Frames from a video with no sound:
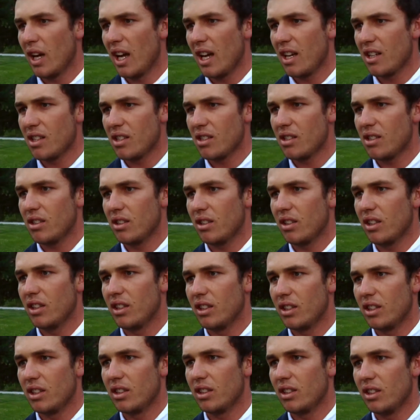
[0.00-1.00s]
has
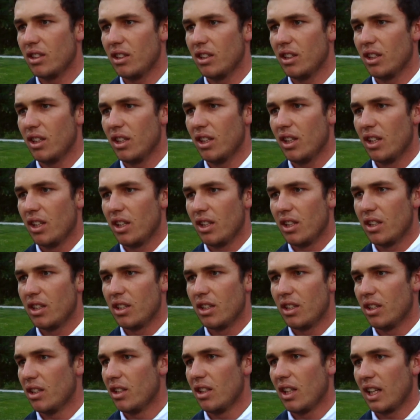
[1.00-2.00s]
their
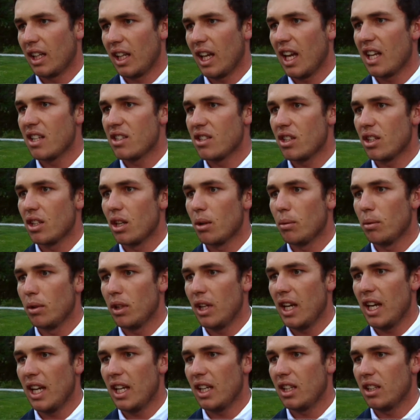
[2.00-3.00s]
like
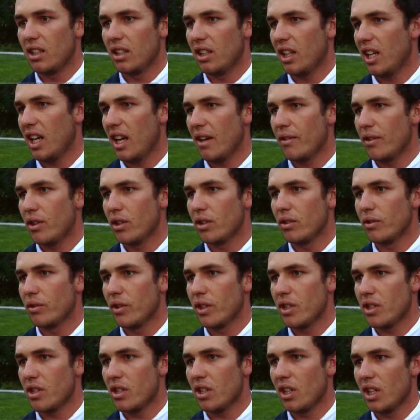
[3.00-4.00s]
NCAA and they have
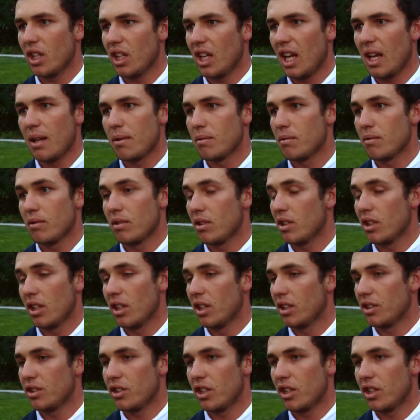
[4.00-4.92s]
university game uh,